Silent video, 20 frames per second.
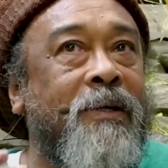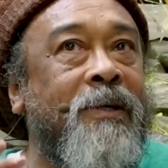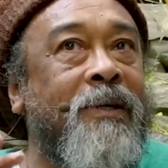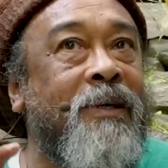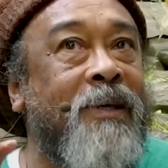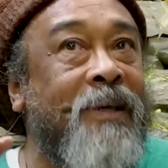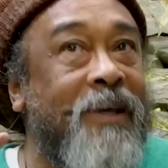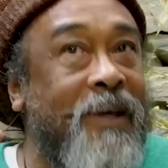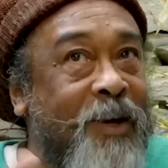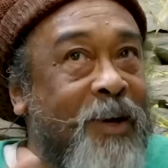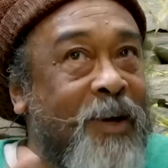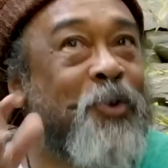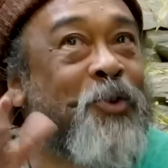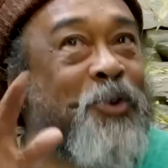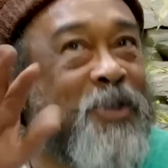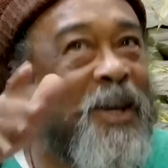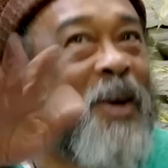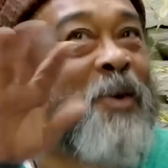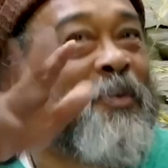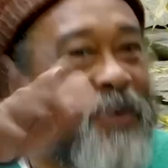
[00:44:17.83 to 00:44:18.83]
Yeah,
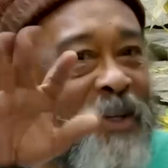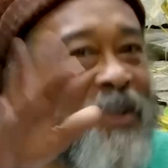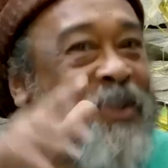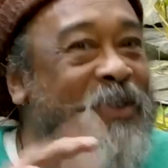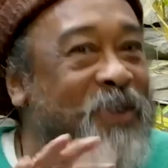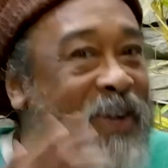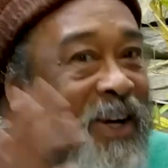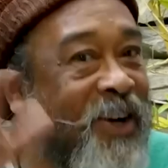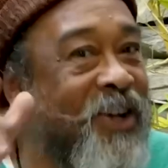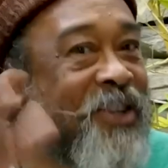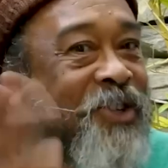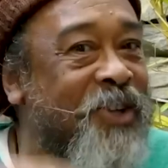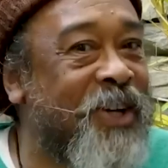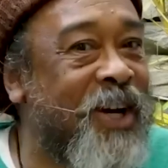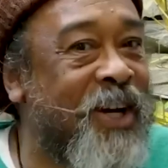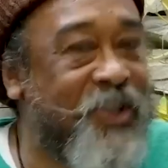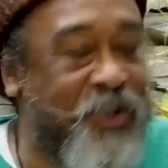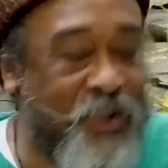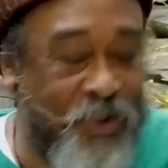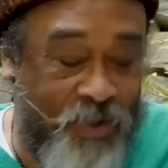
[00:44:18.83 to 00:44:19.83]
good, I'm with you. I got you,
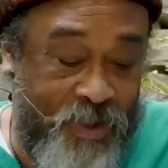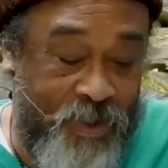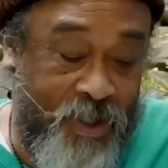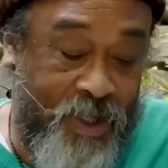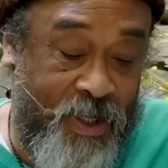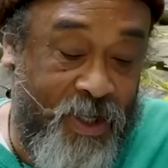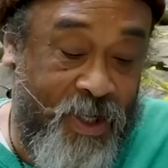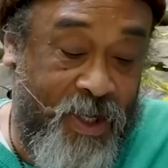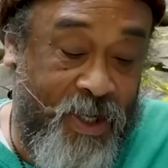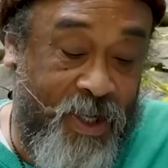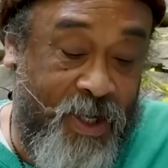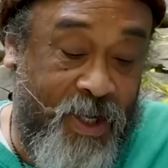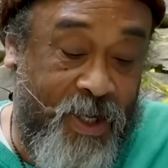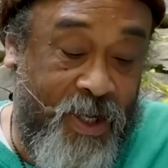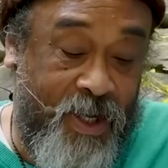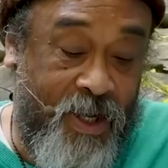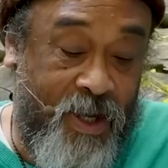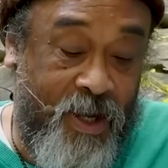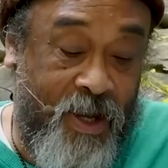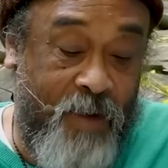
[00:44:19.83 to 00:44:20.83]
got you.
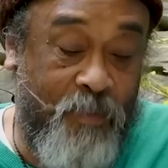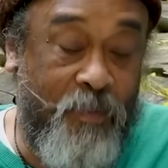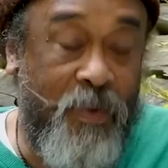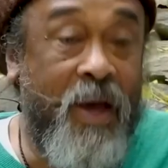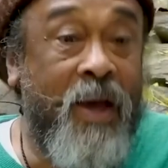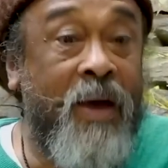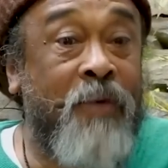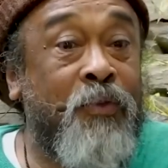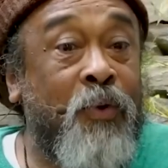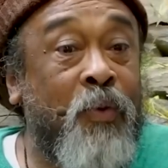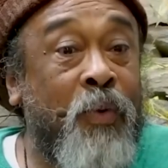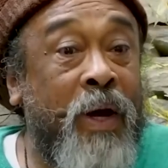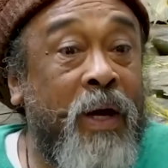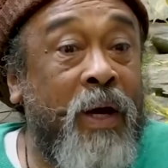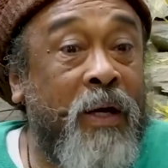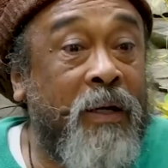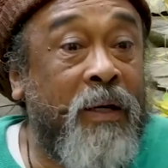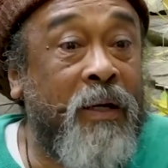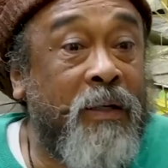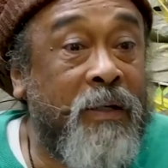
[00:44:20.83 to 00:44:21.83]
I'm
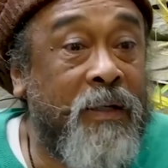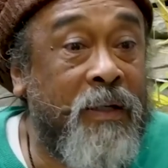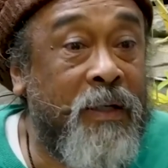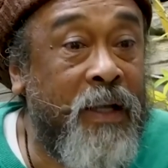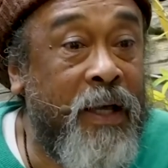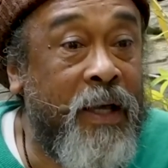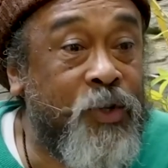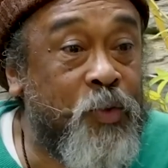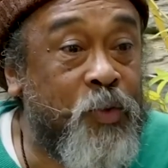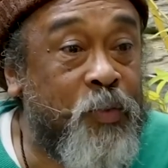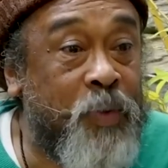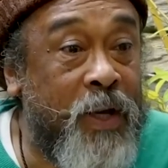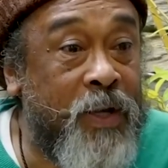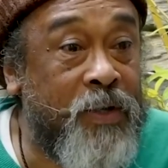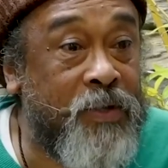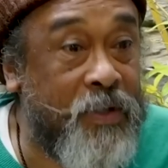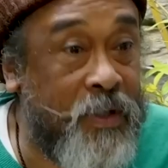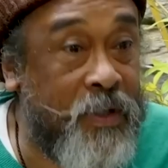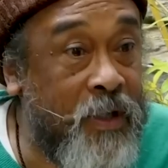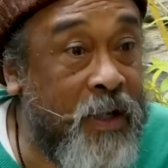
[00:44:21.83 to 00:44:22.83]
everywhere like
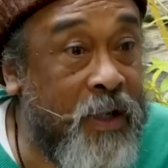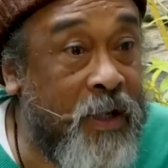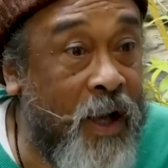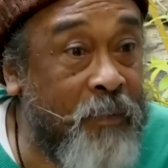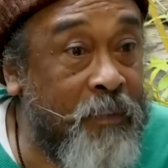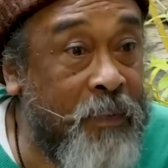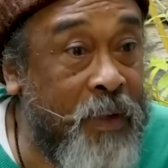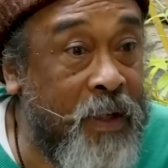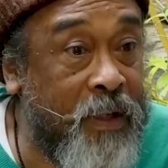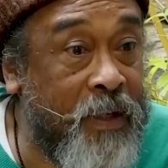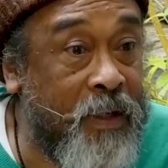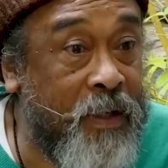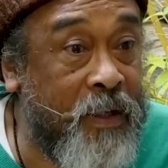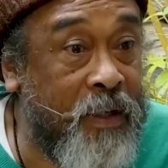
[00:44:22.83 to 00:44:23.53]
space. You got me?